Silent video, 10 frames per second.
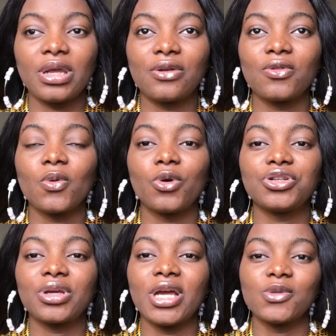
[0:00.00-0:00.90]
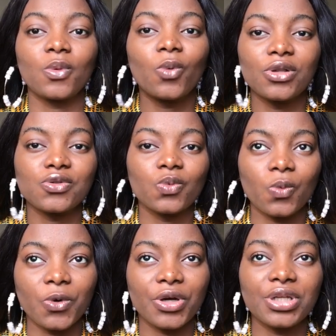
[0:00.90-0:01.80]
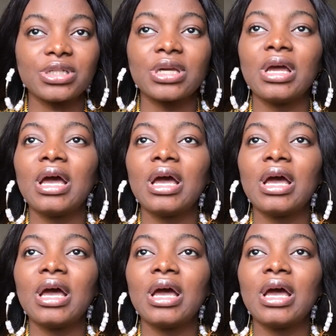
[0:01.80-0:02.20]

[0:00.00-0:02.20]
I don't know what you guys would want to watch.